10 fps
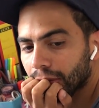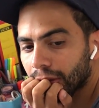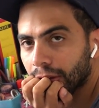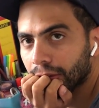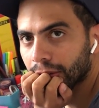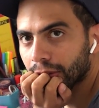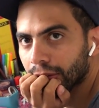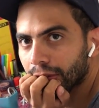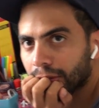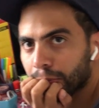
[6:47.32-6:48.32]
You know.
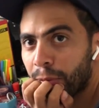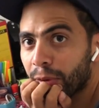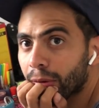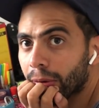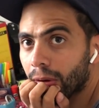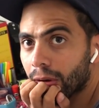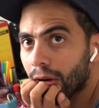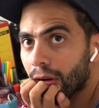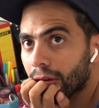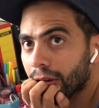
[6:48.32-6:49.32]
Maybe go to Hong
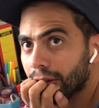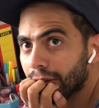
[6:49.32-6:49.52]
Kong.